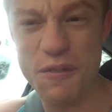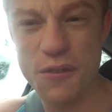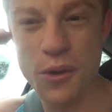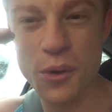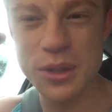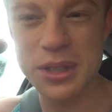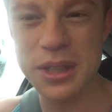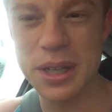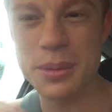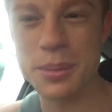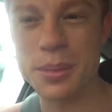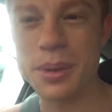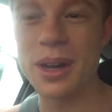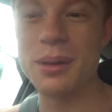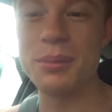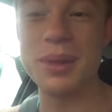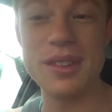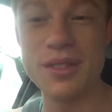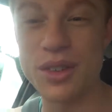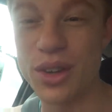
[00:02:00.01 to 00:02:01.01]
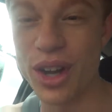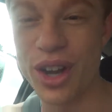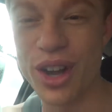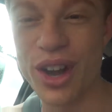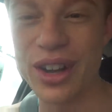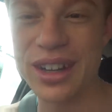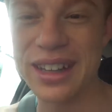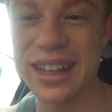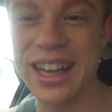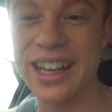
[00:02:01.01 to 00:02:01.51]
full to the brim, even though I
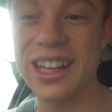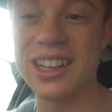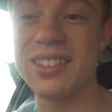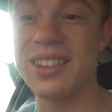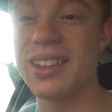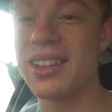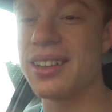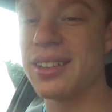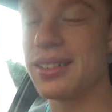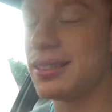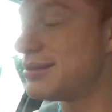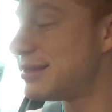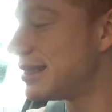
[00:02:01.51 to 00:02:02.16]
can't eat any of it.